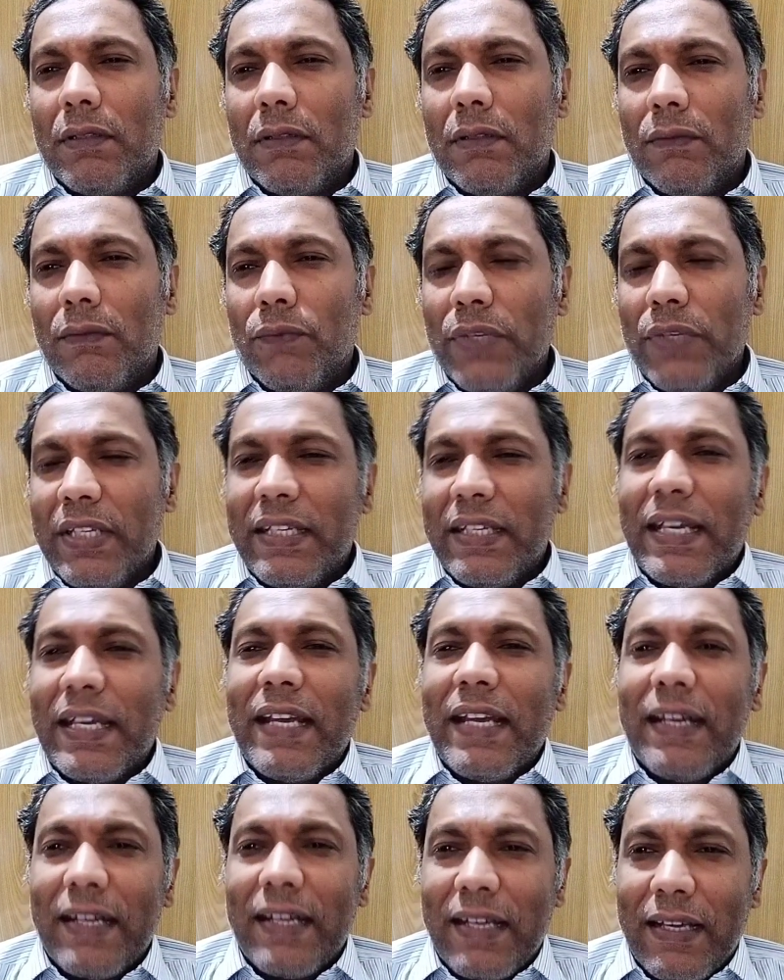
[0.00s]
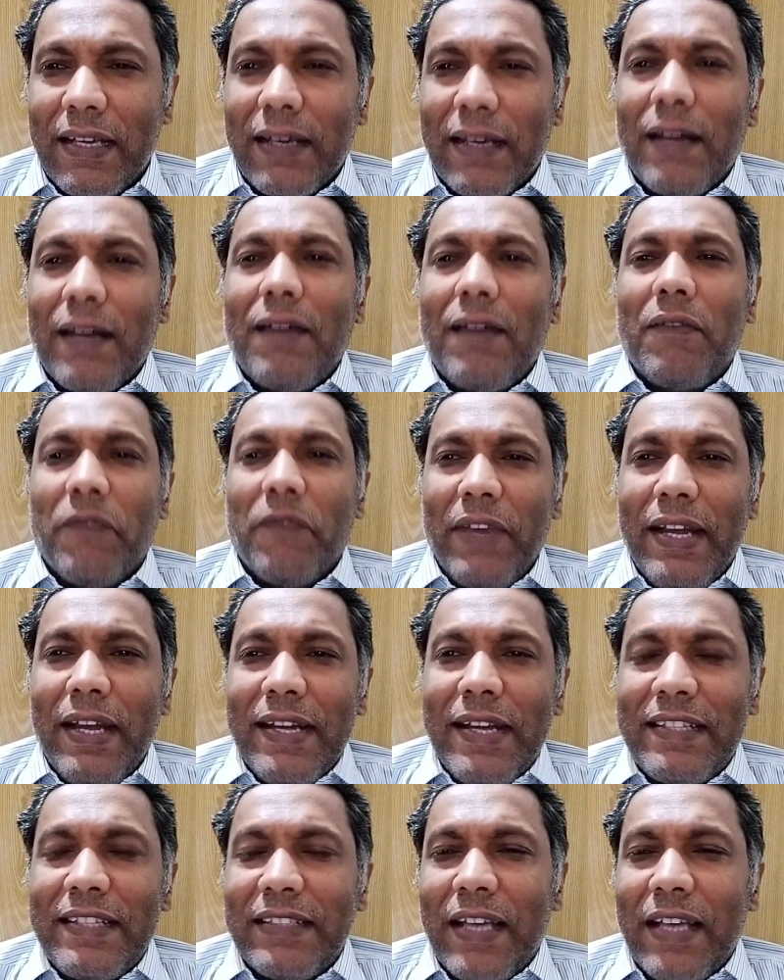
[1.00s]
we can
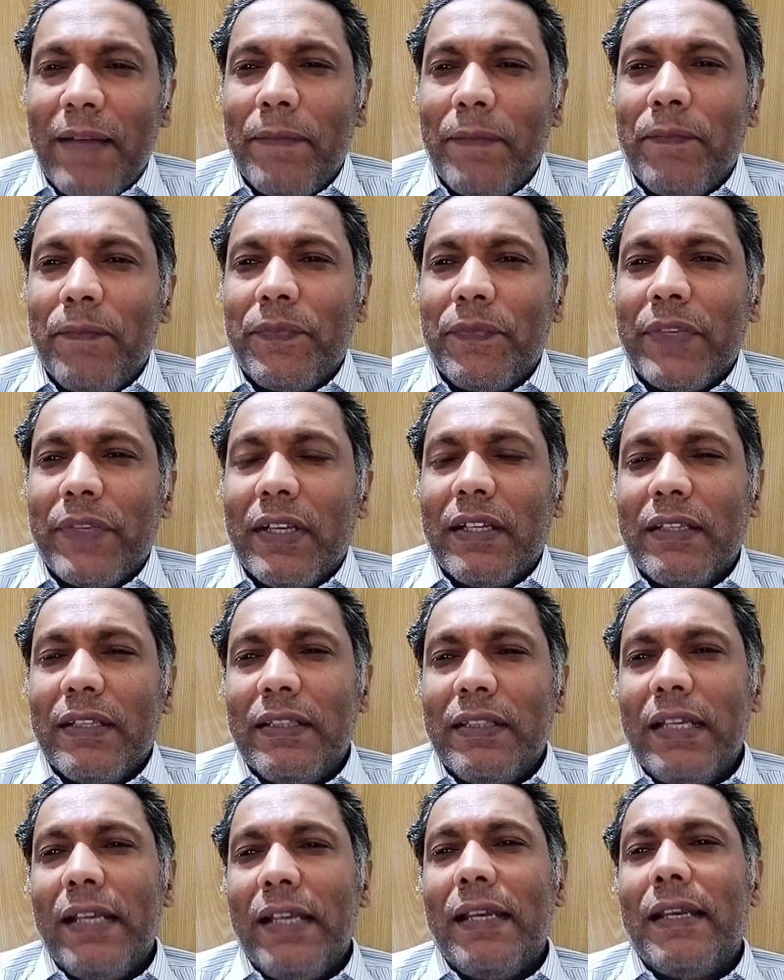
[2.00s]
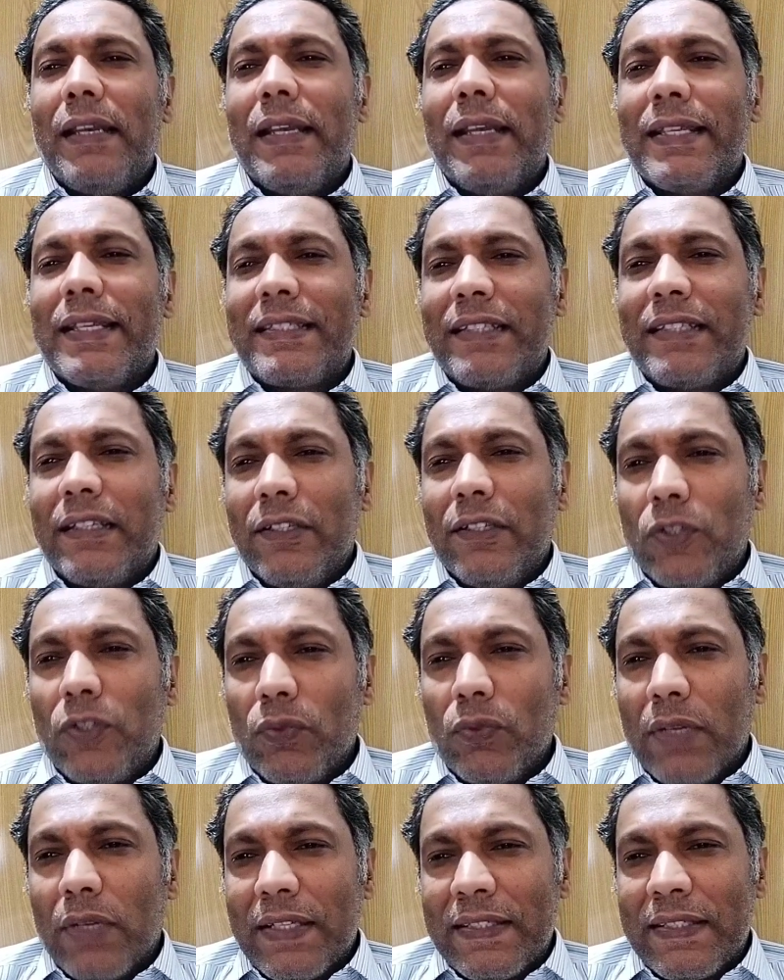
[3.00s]
convince them, they'll listen
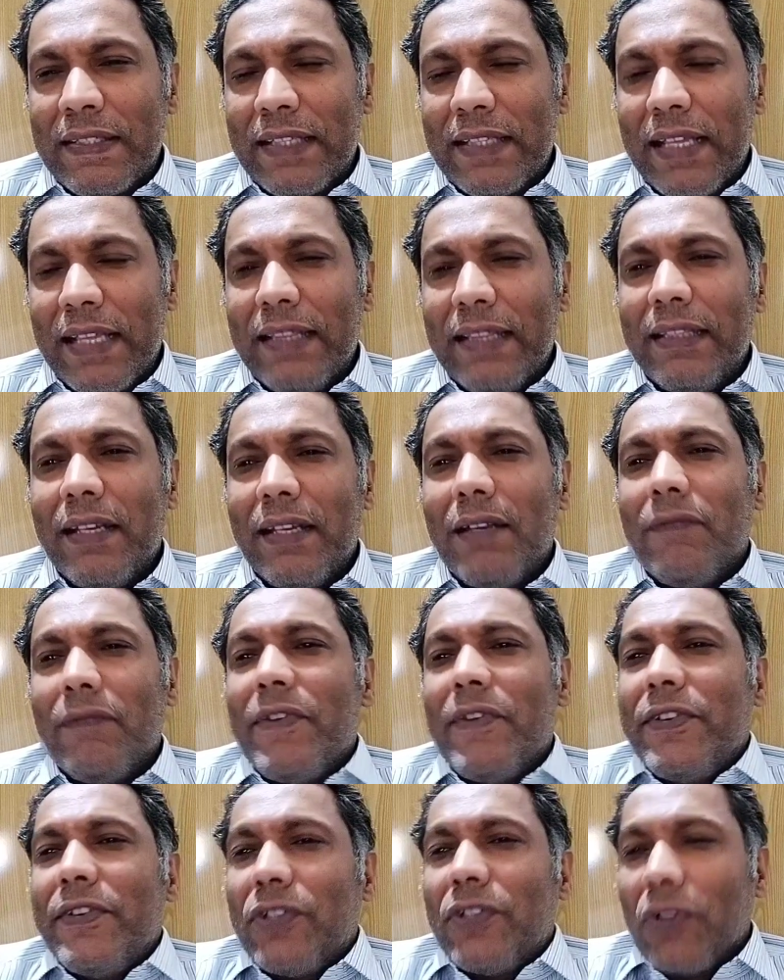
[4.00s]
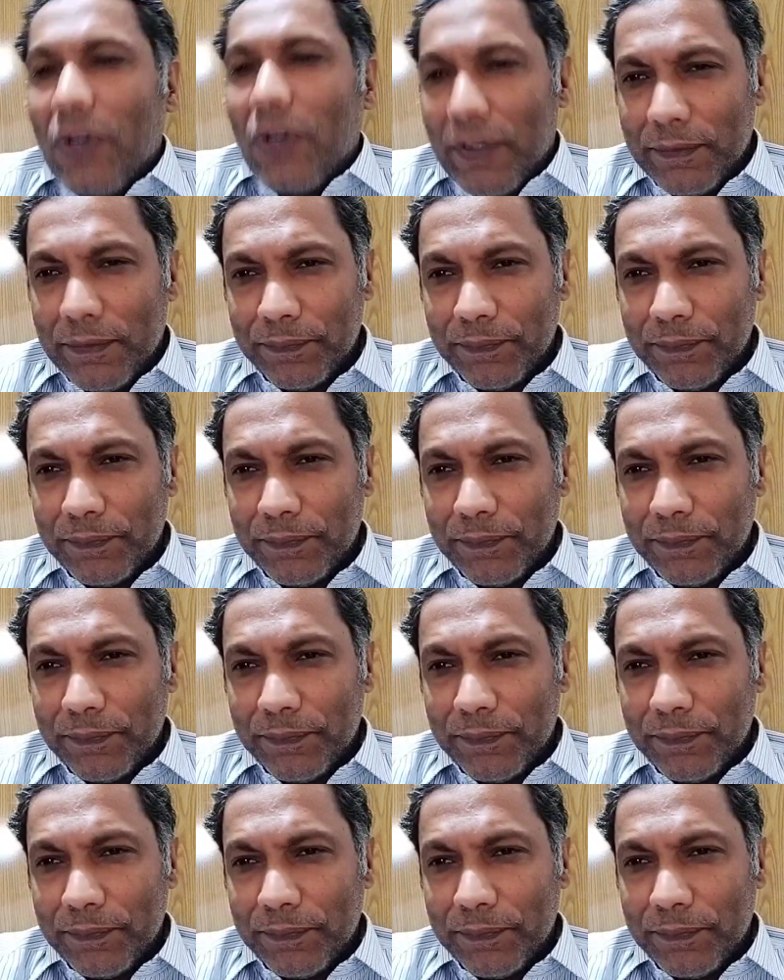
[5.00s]
to us and they'll withdraw.